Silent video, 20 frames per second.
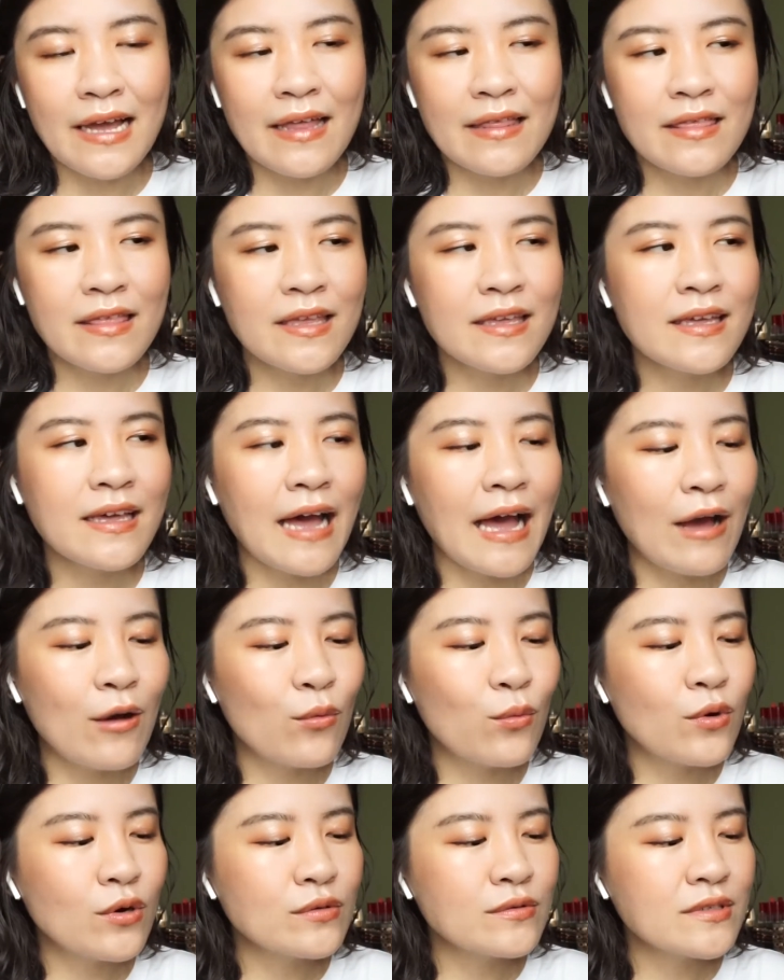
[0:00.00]
I think I
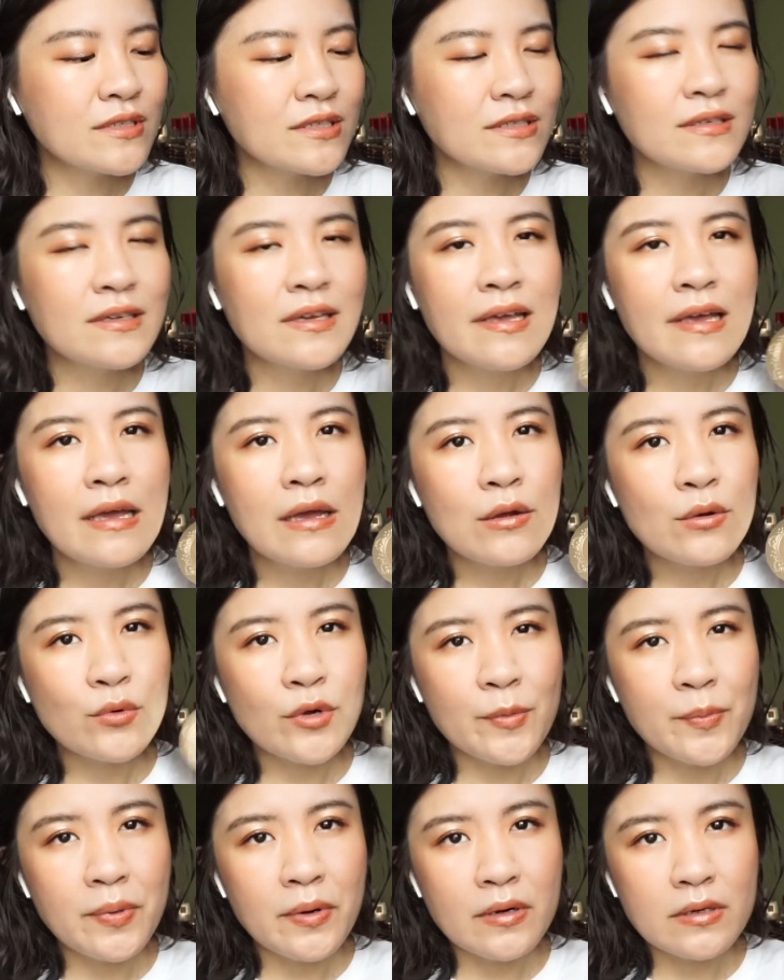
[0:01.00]
won't
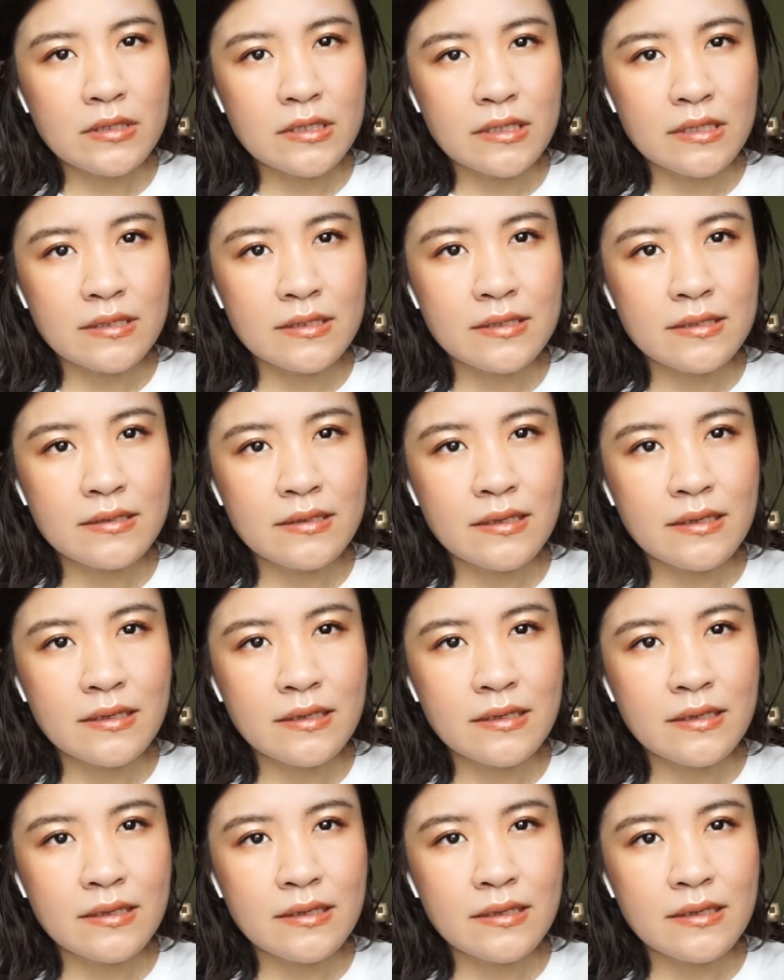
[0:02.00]
repurchase